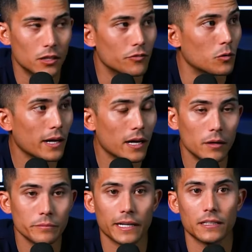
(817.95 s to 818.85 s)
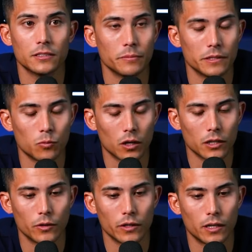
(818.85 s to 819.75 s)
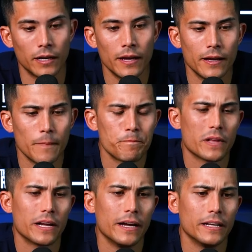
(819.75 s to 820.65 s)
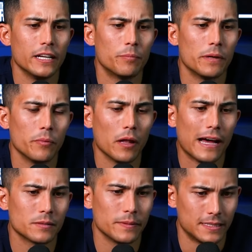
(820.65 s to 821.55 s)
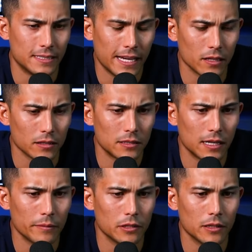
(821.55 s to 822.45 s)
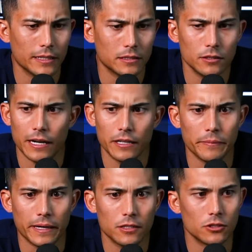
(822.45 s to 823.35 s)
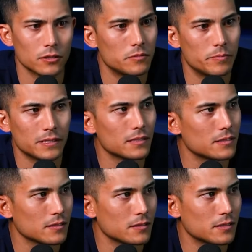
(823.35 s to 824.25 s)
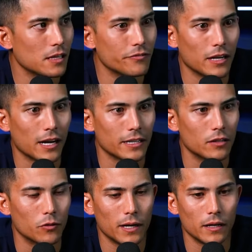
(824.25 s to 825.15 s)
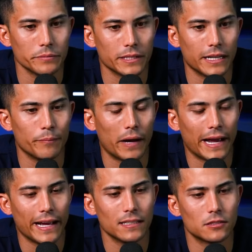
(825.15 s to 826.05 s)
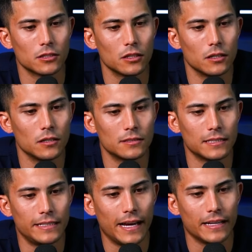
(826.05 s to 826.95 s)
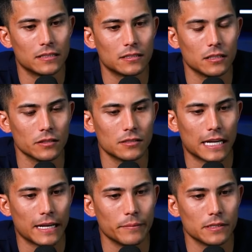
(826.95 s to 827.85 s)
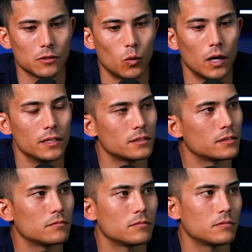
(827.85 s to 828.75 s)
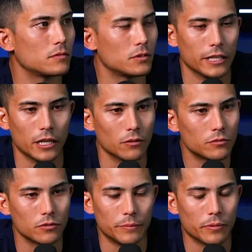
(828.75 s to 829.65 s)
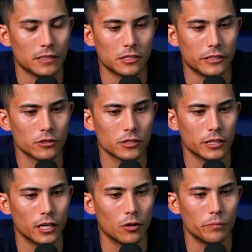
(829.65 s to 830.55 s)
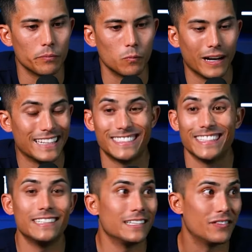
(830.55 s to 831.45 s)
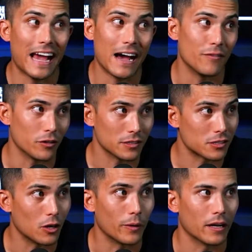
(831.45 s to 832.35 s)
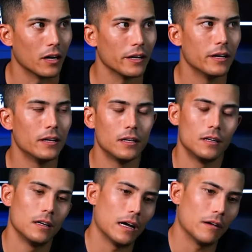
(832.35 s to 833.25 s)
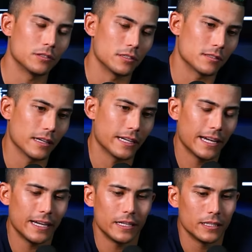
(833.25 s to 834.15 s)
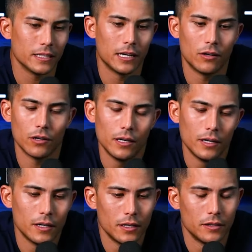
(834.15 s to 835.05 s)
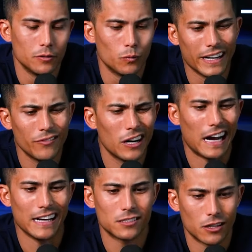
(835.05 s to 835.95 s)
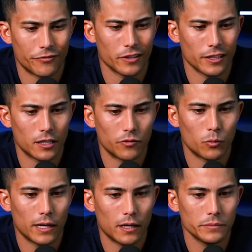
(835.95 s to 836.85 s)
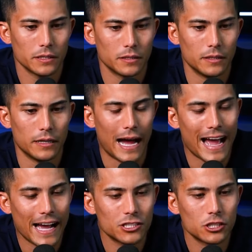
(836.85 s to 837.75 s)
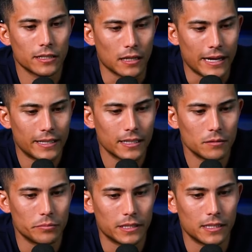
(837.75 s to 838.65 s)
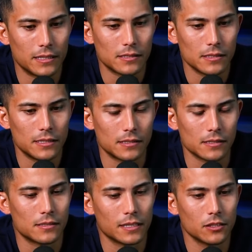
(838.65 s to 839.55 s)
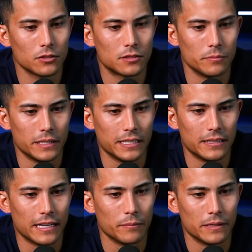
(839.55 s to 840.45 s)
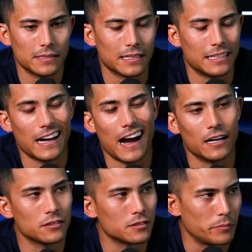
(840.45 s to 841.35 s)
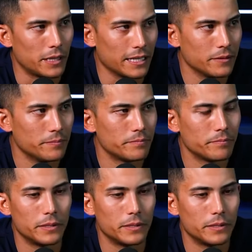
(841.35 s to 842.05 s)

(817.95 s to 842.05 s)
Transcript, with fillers: overwhelmed. I got too much work going on. Yeah. And, you know, people ask me today all the time, they're like, dude, how do you manage all these businesses and mm. stuff and not get overwhelmed? And my answer today is still the same as it was, mm. you know, three plus years ago when I didn't even have all this going on. I was just like, hey, you know, Whenever I start feeling overwhelmed, I actually like it because it's a signal to me that it means I need to hire somebody. Mm-hmm.